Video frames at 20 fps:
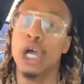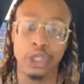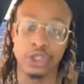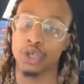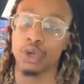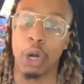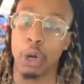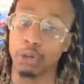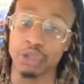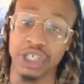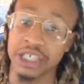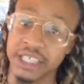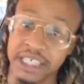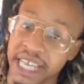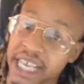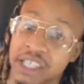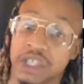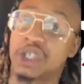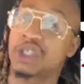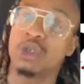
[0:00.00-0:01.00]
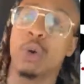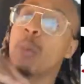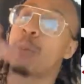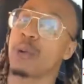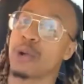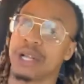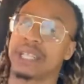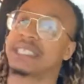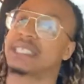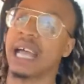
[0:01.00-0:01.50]
So don't just get
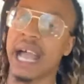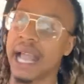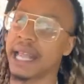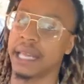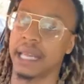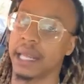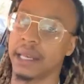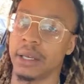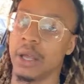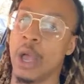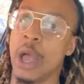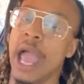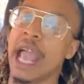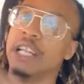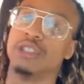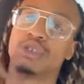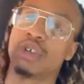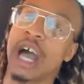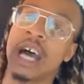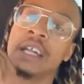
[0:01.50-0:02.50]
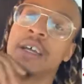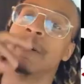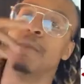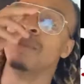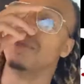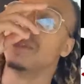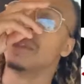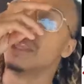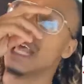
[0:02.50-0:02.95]
super excited and try to,